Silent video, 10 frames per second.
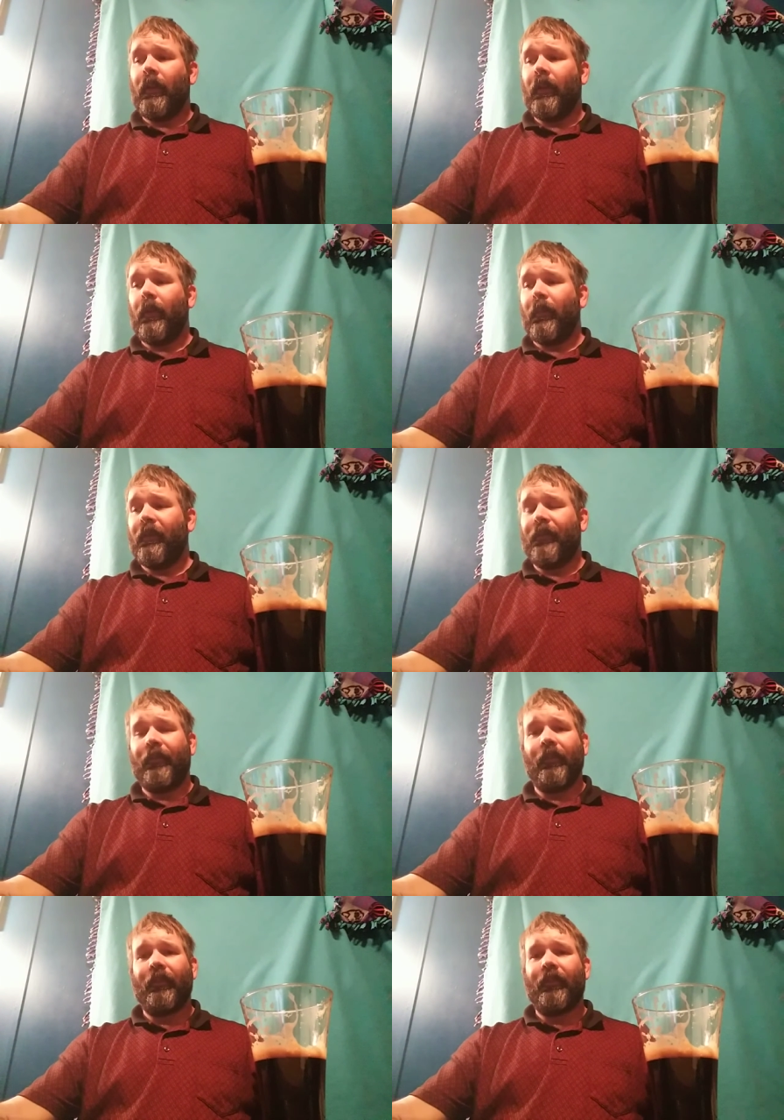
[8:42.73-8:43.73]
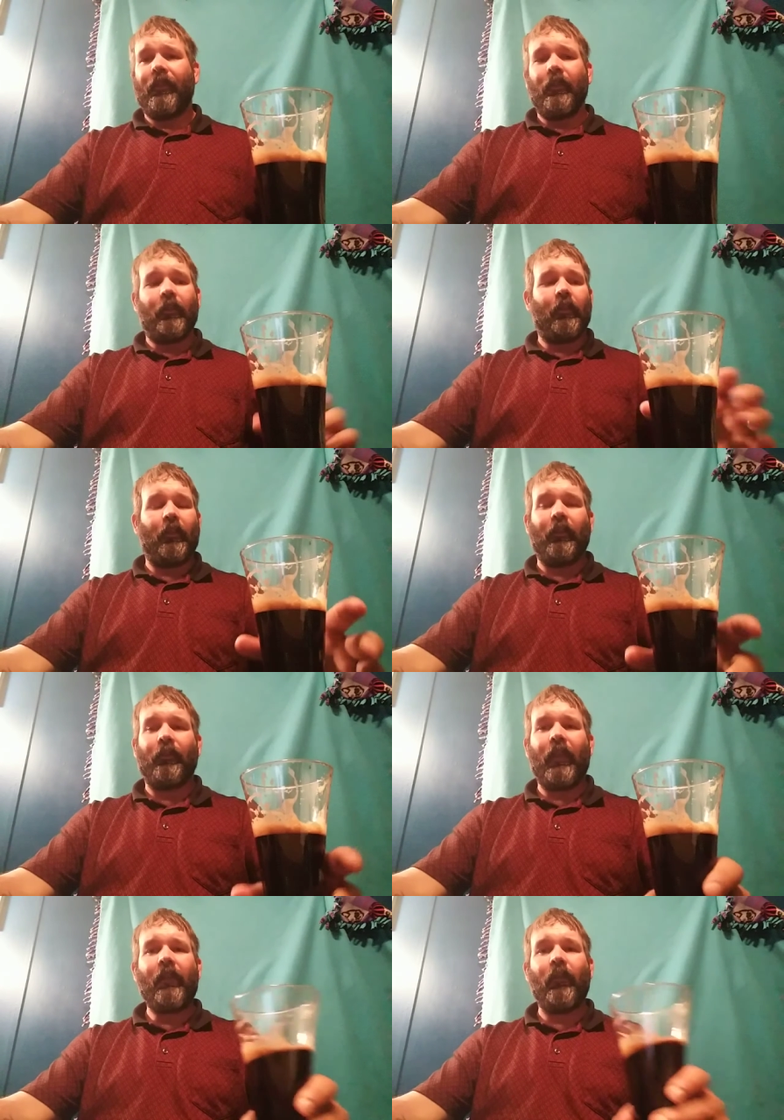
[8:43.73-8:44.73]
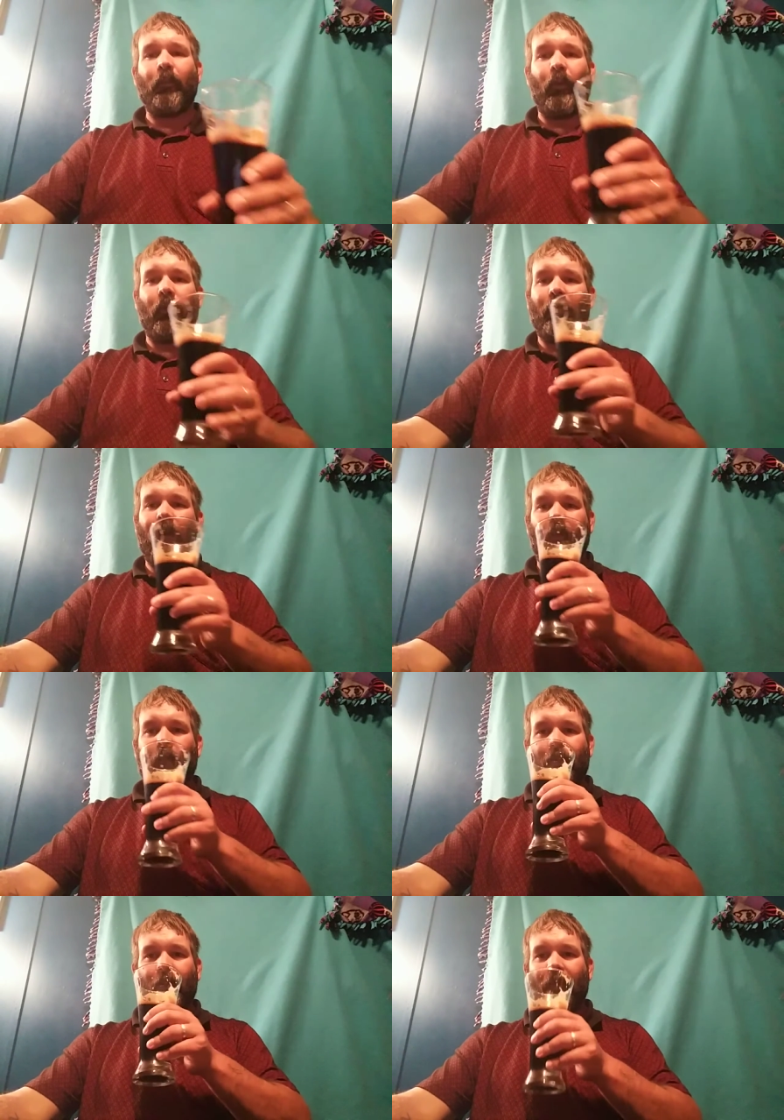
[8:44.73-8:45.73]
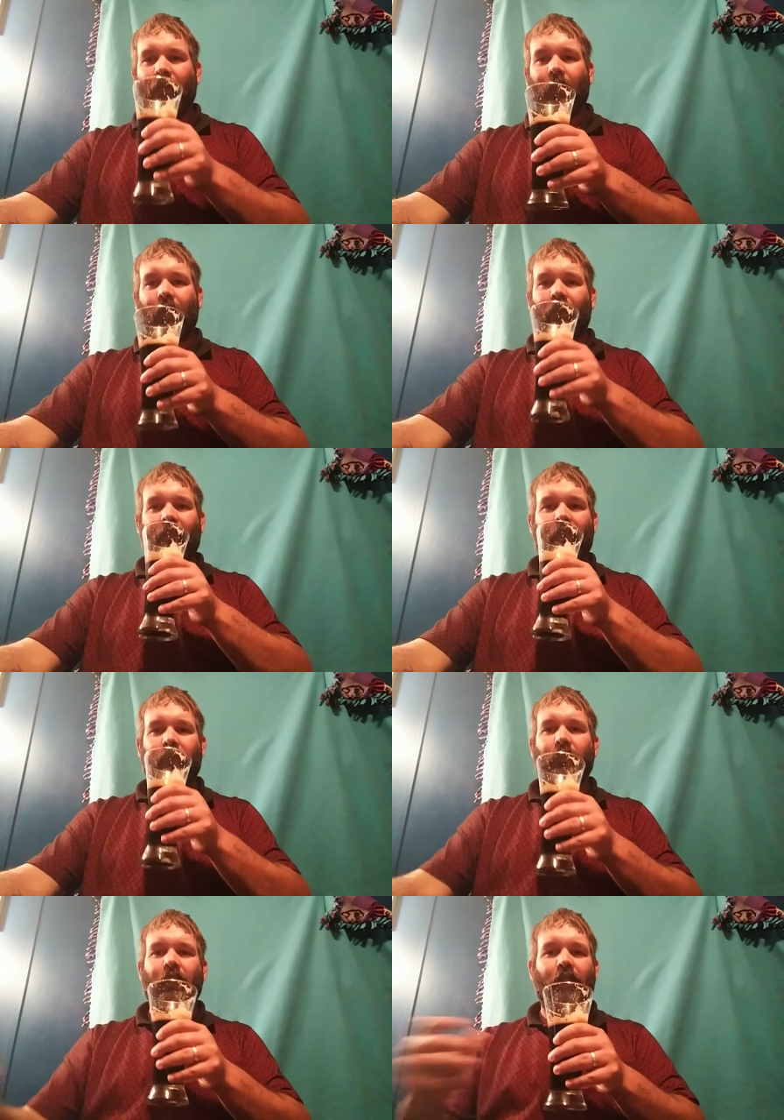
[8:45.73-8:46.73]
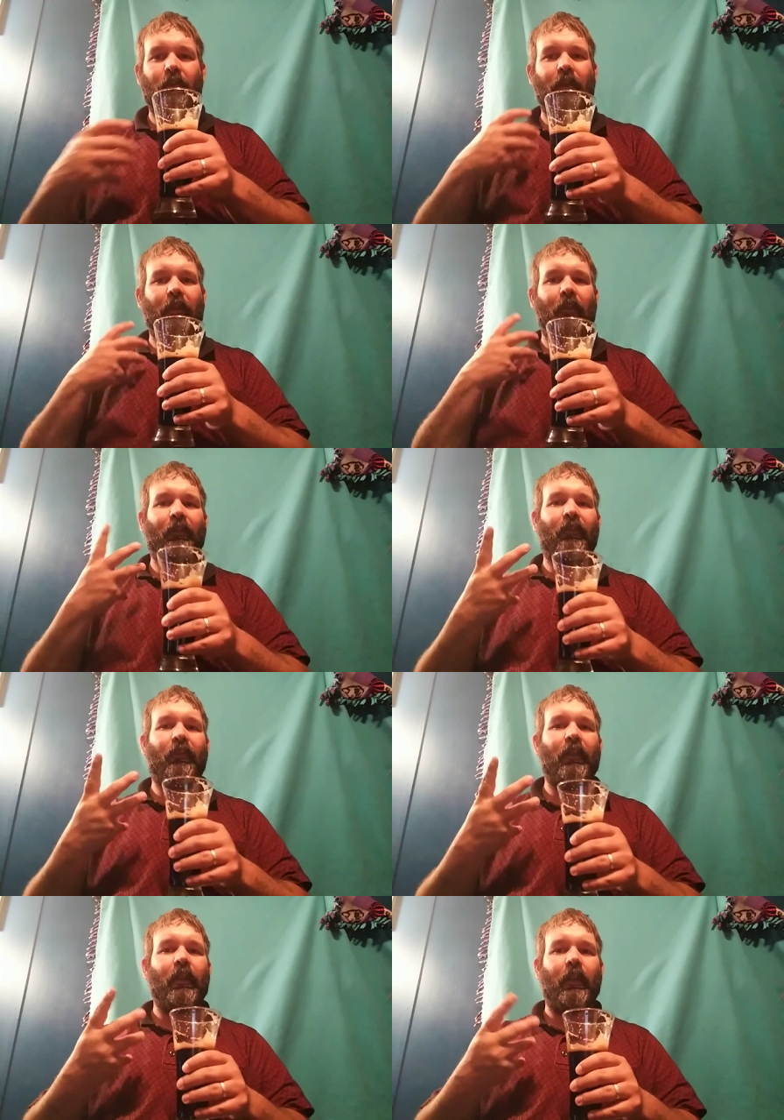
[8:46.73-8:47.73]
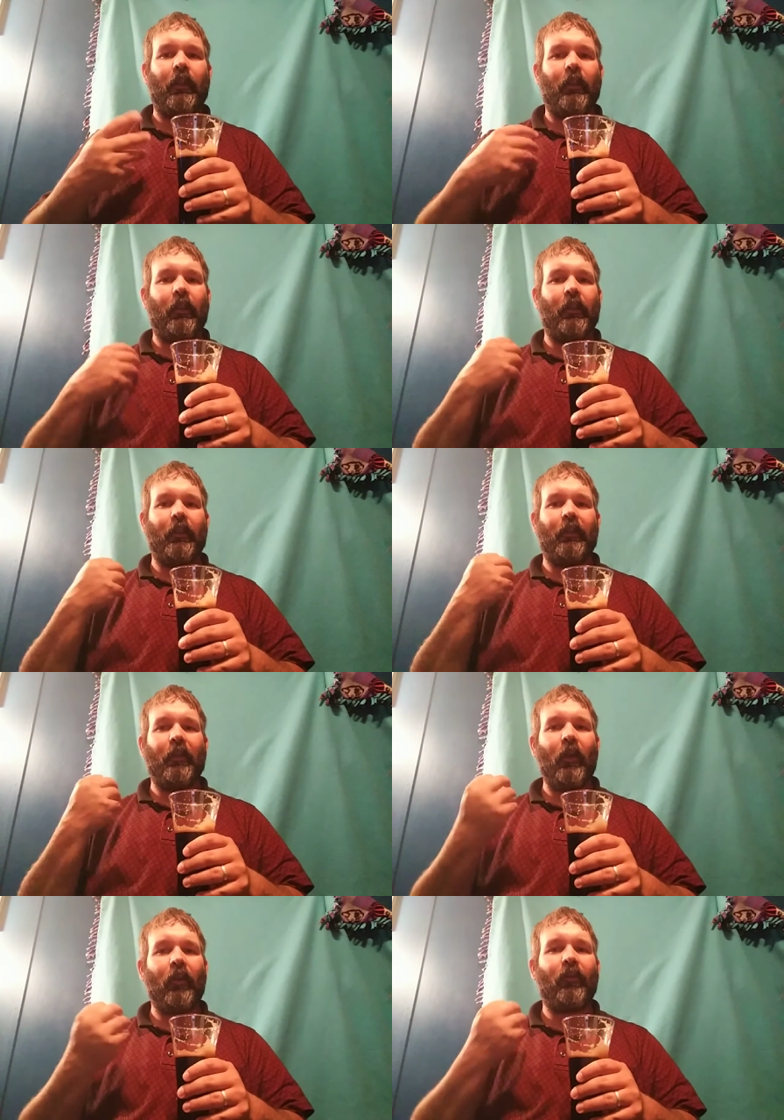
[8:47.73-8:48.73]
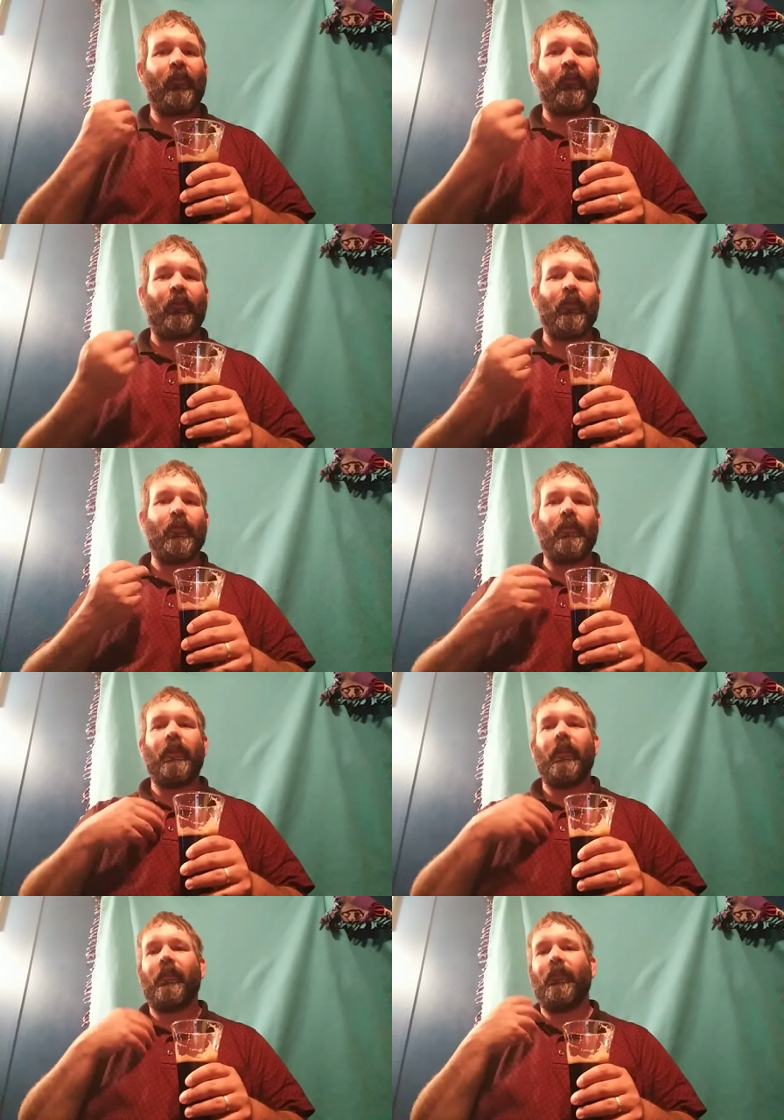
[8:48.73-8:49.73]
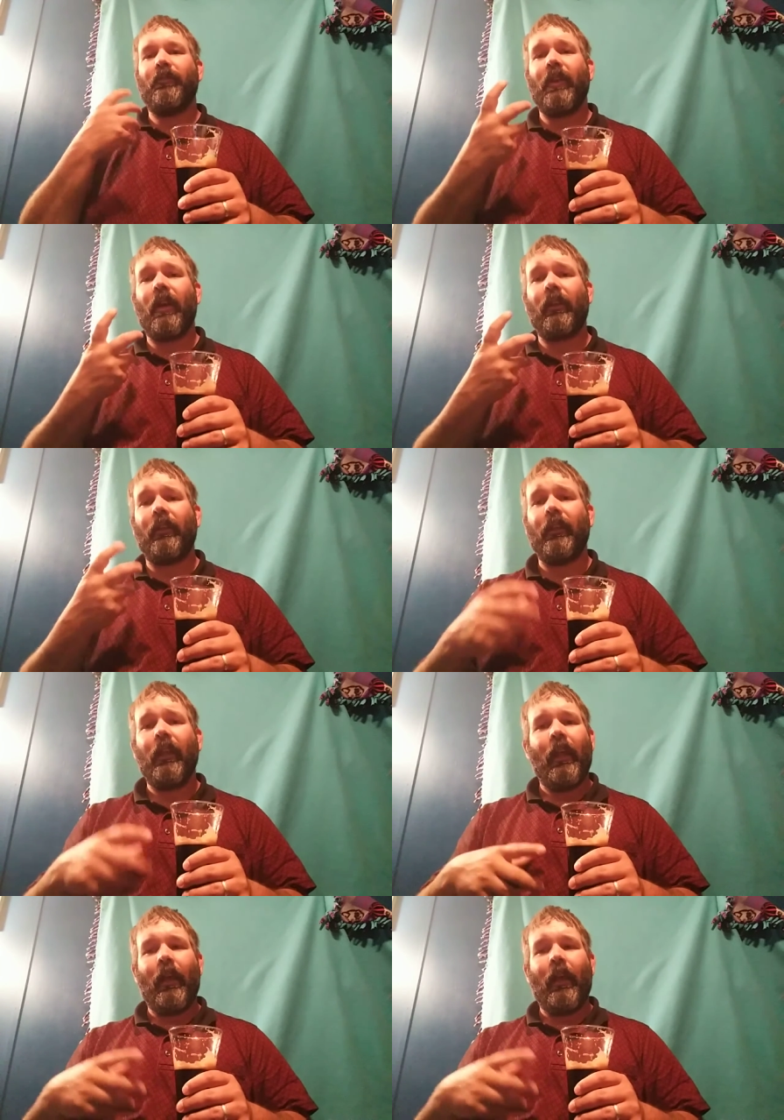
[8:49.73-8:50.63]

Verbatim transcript: Um, it's just the flavor profile on it. I mean, like I said, you get you get the fig, eh, the, the dark fruit. You get some chocolate.